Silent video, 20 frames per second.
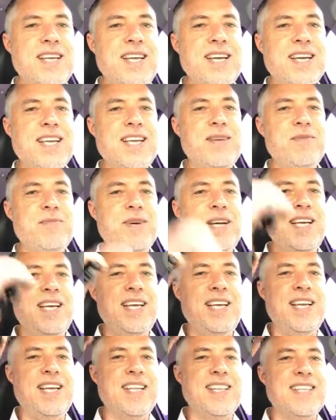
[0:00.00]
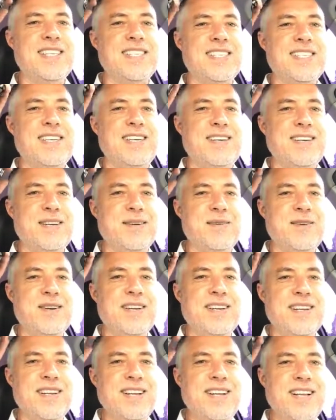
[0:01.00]
Yeah, keep my hand on the steering
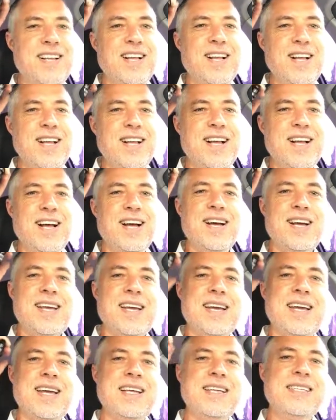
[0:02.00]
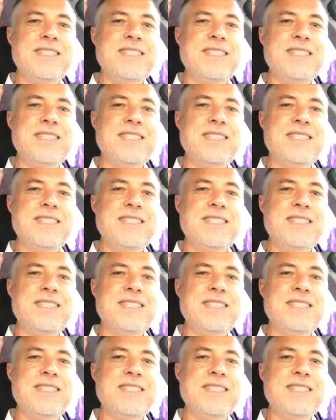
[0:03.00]
wheel. Okay.